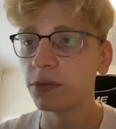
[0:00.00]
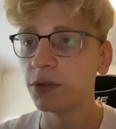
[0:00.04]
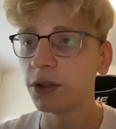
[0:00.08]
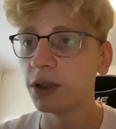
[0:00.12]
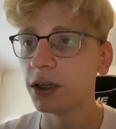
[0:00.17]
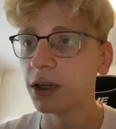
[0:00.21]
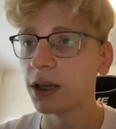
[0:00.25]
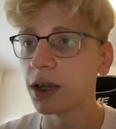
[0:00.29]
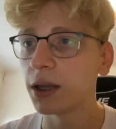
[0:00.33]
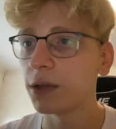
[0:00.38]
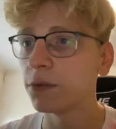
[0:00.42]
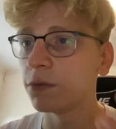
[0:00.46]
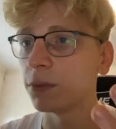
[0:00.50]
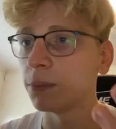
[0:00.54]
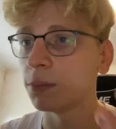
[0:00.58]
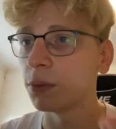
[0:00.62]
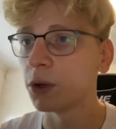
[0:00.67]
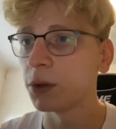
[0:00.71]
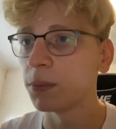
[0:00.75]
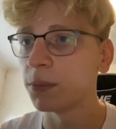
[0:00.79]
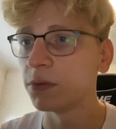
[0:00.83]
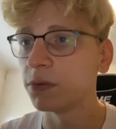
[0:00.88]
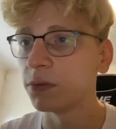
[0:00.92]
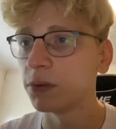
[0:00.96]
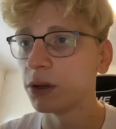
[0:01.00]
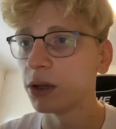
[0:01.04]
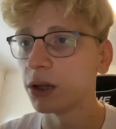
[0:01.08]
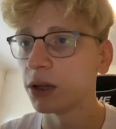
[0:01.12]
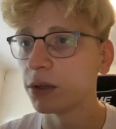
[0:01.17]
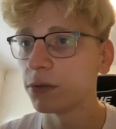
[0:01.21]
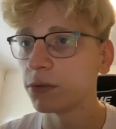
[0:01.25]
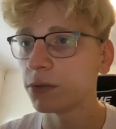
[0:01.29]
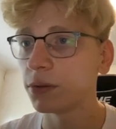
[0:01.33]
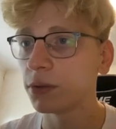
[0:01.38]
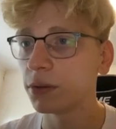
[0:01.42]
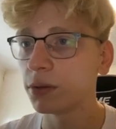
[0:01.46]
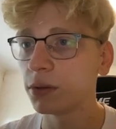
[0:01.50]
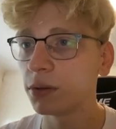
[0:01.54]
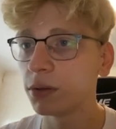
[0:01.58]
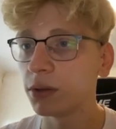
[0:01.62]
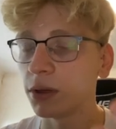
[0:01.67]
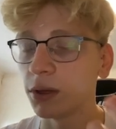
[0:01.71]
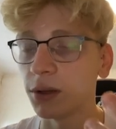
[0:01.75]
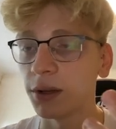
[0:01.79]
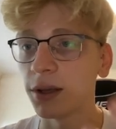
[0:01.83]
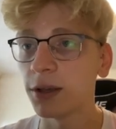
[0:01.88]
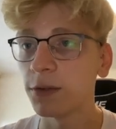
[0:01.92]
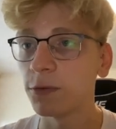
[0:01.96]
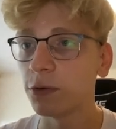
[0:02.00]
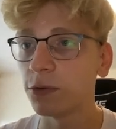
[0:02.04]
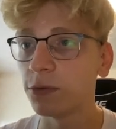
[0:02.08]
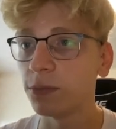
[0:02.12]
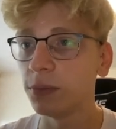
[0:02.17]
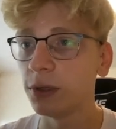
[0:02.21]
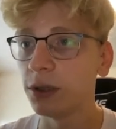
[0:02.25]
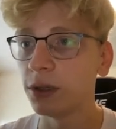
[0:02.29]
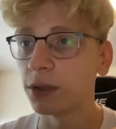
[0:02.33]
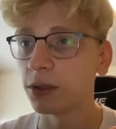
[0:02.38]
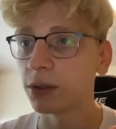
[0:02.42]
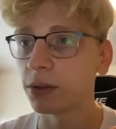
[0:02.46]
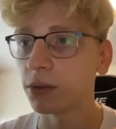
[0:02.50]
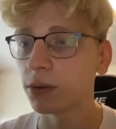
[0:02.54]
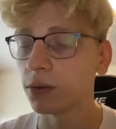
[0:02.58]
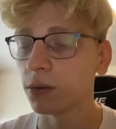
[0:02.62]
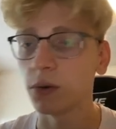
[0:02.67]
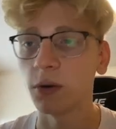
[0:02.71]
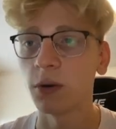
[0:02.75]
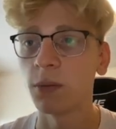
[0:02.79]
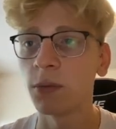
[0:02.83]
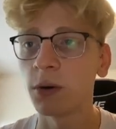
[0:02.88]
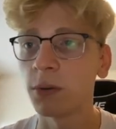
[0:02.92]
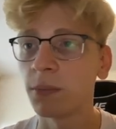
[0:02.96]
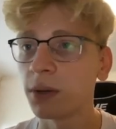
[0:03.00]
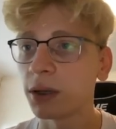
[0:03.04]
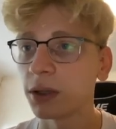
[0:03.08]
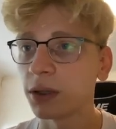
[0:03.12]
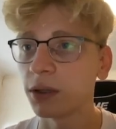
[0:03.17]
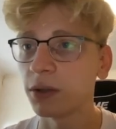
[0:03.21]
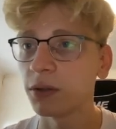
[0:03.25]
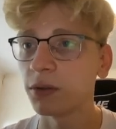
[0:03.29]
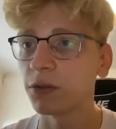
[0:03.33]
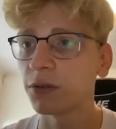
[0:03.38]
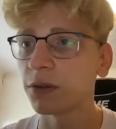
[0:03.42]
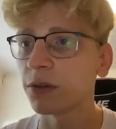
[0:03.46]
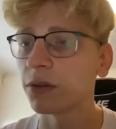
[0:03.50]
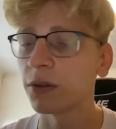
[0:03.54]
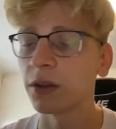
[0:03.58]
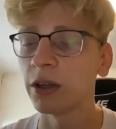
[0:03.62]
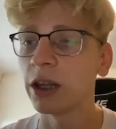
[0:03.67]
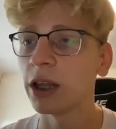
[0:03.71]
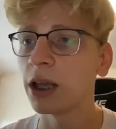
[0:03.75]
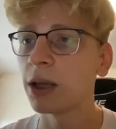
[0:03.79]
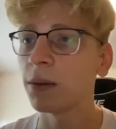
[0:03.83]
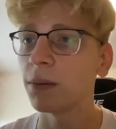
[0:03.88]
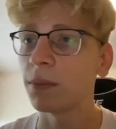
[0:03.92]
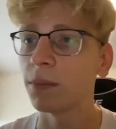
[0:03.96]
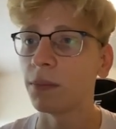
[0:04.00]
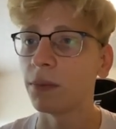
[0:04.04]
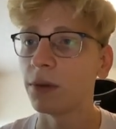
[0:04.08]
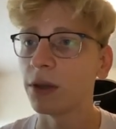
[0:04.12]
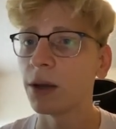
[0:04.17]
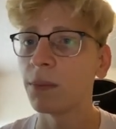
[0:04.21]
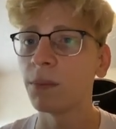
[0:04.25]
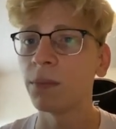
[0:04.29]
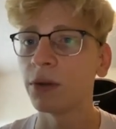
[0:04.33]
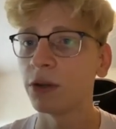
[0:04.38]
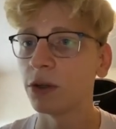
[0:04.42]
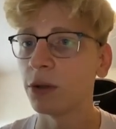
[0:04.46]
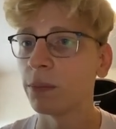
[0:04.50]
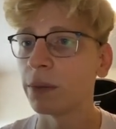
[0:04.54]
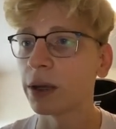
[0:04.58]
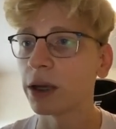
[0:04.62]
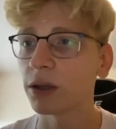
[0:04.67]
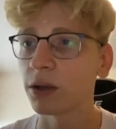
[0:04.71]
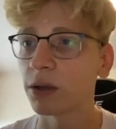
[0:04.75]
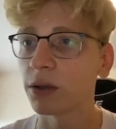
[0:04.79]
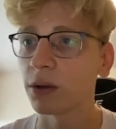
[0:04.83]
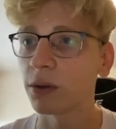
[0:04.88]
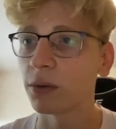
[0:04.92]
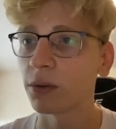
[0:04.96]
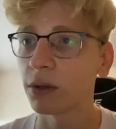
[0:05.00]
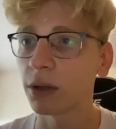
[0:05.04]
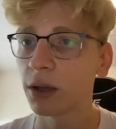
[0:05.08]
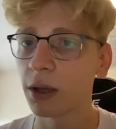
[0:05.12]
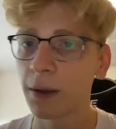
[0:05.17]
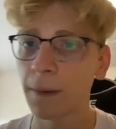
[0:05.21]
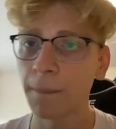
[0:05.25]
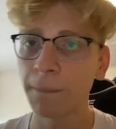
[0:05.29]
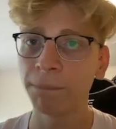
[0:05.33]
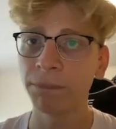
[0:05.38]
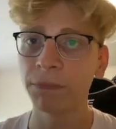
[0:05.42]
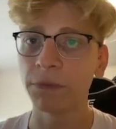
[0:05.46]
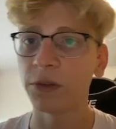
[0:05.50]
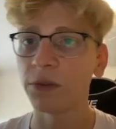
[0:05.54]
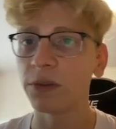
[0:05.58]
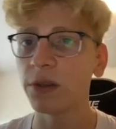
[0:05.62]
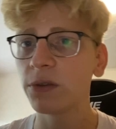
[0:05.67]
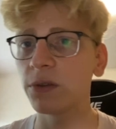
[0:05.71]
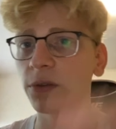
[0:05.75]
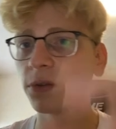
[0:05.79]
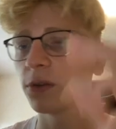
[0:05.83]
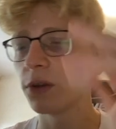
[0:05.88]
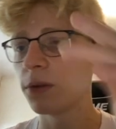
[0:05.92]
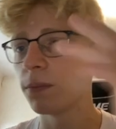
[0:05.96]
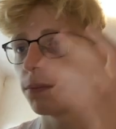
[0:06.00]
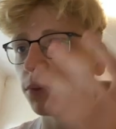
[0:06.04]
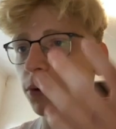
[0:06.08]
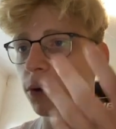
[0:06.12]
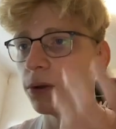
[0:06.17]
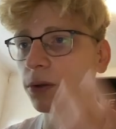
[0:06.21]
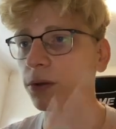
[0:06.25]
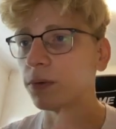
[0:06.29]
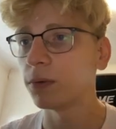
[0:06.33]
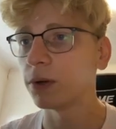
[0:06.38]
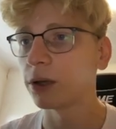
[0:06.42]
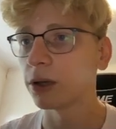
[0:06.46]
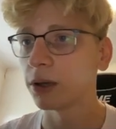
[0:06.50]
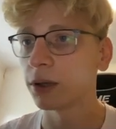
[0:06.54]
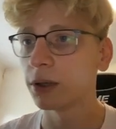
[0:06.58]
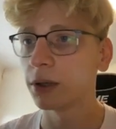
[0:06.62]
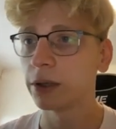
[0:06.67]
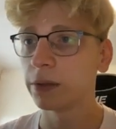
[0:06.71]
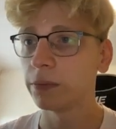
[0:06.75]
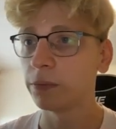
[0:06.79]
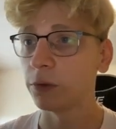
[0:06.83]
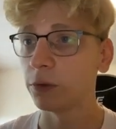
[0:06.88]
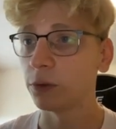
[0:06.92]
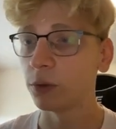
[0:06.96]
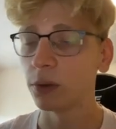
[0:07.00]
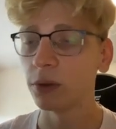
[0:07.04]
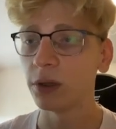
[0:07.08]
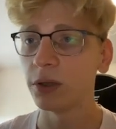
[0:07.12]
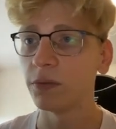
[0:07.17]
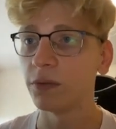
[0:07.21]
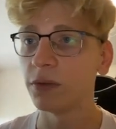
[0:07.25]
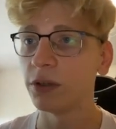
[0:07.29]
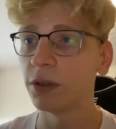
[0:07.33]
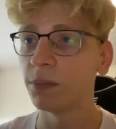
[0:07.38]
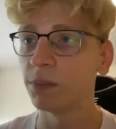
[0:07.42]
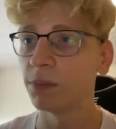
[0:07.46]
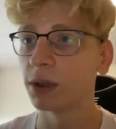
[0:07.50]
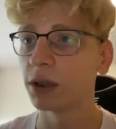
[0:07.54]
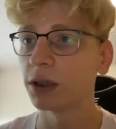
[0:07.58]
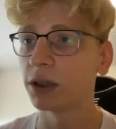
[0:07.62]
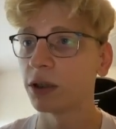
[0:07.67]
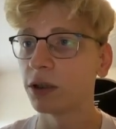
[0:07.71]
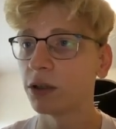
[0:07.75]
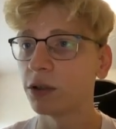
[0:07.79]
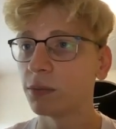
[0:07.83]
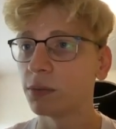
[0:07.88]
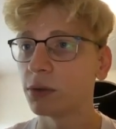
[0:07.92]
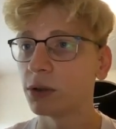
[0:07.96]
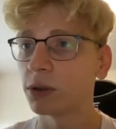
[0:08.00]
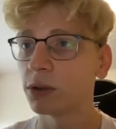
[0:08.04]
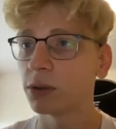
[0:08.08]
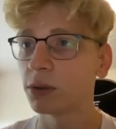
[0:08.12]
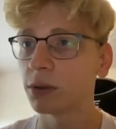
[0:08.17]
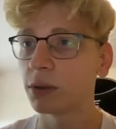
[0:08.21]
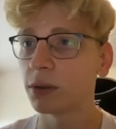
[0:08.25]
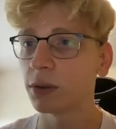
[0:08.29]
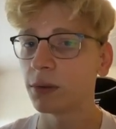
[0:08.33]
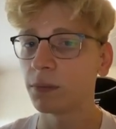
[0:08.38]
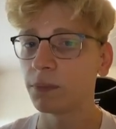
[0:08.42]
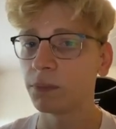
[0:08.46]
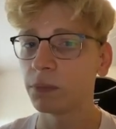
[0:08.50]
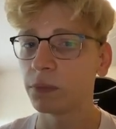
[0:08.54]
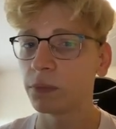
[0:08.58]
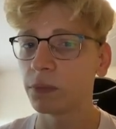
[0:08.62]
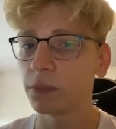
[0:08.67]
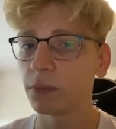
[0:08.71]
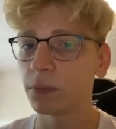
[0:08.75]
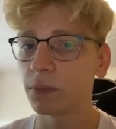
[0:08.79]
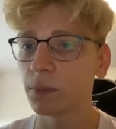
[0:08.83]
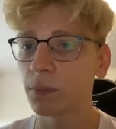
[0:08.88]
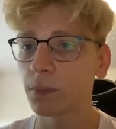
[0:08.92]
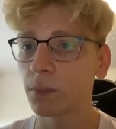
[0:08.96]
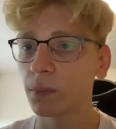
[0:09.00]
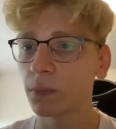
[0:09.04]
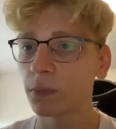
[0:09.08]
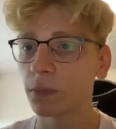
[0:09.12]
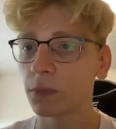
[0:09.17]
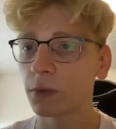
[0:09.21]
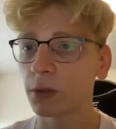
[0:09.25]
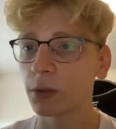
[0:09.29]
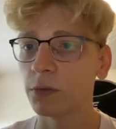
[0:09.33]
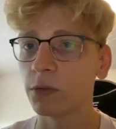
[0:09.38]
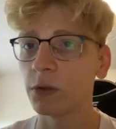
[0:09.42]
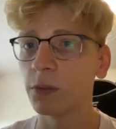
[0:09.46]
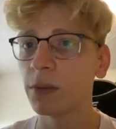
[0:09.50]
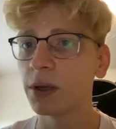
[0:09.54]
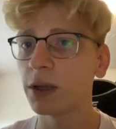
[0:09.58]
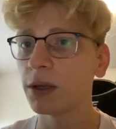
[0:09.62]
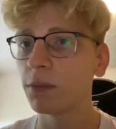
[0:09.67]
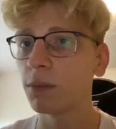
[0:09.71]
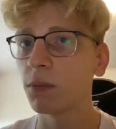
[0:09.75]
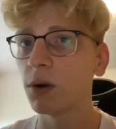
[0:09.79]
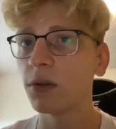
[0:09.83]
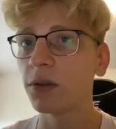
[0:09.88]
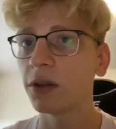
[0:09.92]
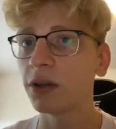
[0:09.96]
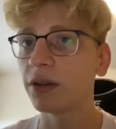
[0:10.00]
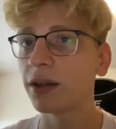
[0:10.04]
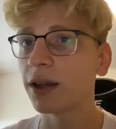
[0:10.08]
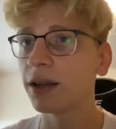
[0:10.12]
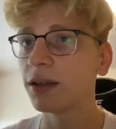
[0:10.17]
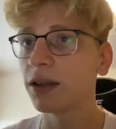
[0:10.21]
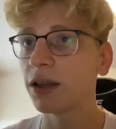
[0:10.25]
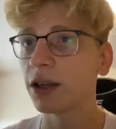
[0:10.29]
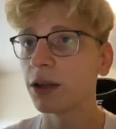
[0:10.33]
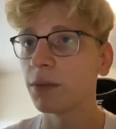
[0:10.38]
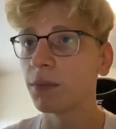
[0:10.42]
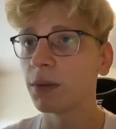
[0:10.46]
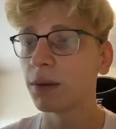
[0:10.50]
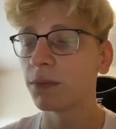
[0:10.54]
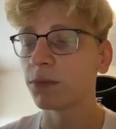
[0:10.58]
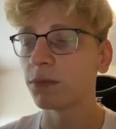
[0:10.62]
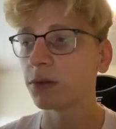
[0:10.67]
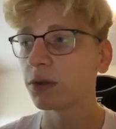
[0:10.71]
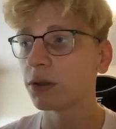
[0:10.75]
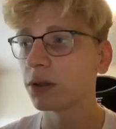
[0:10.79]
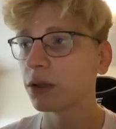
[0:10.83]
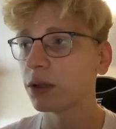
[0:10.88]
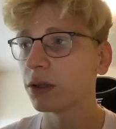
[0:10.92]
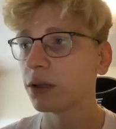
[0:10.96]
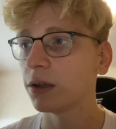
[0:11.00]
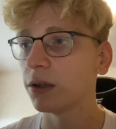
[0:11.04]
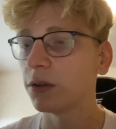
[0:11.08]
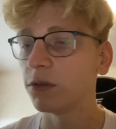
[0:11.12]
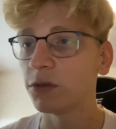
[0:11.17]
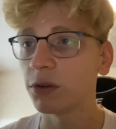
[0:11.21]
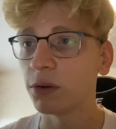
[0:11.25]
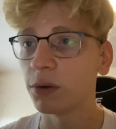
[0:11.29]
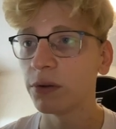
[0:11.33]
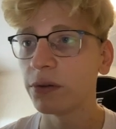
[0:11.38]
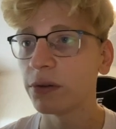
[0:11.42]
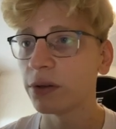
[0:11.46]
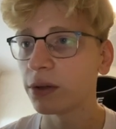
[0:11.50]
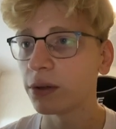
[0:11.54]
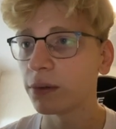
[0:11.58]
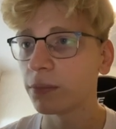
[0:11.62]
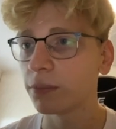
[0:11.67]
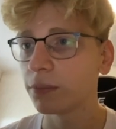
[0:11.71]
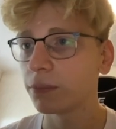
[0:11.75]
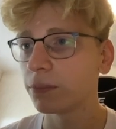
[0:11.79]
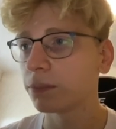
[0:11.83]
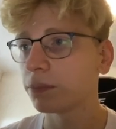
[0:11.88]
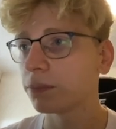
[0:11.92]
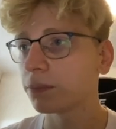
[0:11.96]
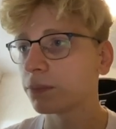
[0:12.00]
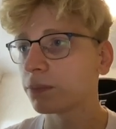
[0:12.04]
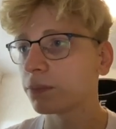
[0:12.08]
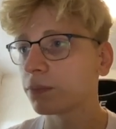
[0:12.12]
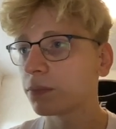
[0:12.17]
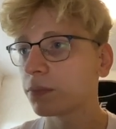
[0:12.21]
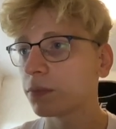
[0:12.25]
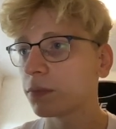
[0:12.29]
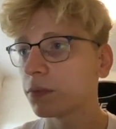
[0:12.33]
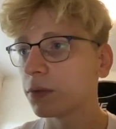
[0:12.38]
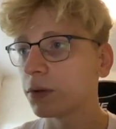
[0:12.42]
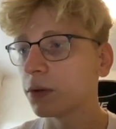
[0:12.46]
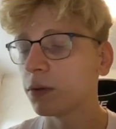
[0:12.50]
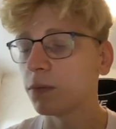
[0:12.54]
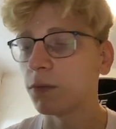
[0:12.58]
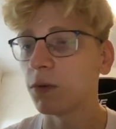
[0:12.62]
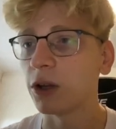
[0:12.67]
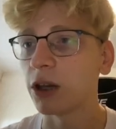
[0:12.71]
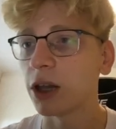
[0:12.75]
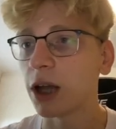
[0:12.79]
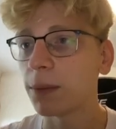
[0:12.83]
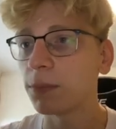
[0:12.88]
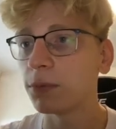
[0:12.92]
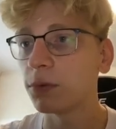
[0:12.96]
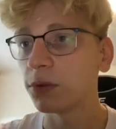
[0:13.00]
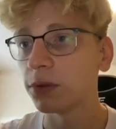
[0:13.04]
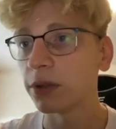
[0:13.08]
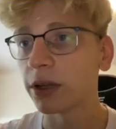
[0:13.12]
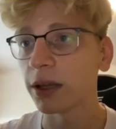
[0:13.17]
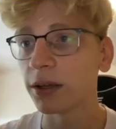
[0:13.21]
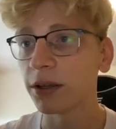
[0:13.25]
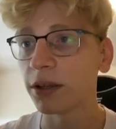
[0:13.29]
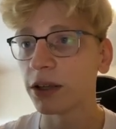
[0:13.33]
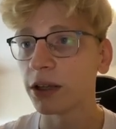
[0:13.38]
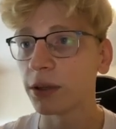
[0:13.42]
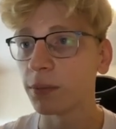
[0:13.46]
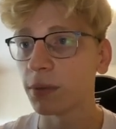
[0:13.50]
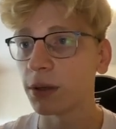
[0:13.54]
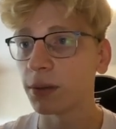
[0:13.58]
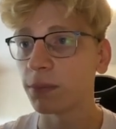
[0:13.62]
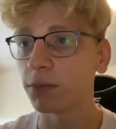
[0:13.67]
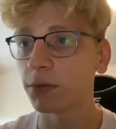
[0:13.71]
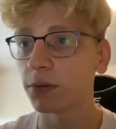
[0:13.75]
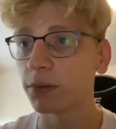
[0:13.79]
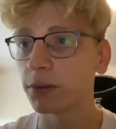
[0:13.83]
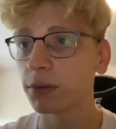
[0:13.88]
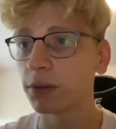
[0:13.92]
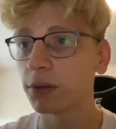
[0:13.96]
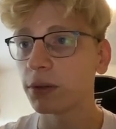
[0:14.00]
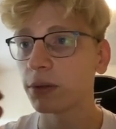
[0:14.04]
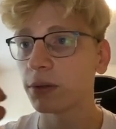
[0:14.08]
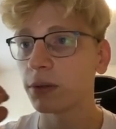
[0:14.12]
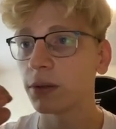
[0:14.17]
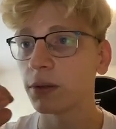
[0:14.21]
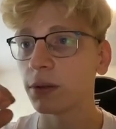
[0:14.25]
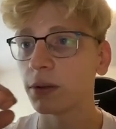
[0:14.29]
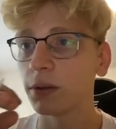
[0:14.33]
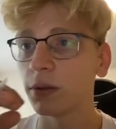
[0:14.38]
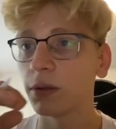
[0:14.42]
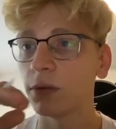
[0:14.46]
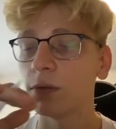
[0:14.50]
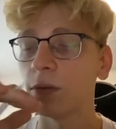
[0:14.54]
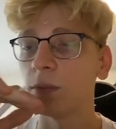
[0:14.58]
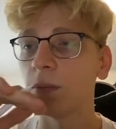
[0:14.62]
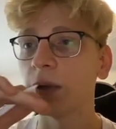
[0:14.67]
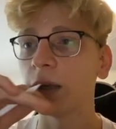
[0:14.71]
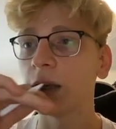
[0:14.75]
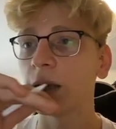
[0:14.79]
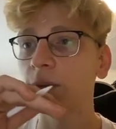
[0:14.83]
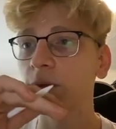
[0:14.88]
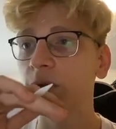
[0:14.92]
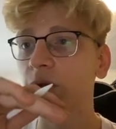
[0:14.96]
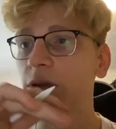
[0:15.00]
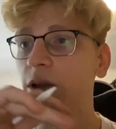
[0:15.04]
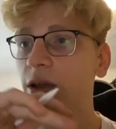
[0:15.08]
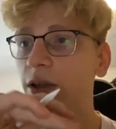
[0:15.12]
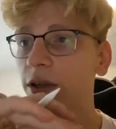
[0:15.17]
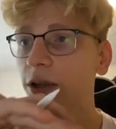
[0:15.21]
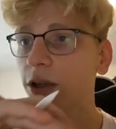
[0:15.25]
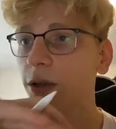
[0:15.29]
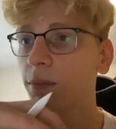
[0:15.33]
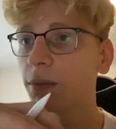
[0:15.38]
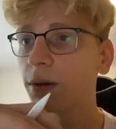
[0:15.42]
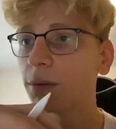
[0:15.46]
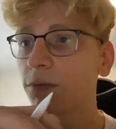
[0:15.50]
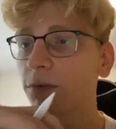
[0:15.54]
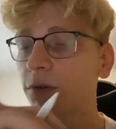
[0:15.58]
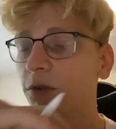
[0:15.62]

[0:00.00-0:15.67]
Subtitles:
life, a purposeful life, a life with meaning, or more money, just a number in your bank account. And there's a certain point where you don't even need money anymore. If you make it more than 10k a month, it shows that, well, up to 10k a month. If you make up to 10k a month, it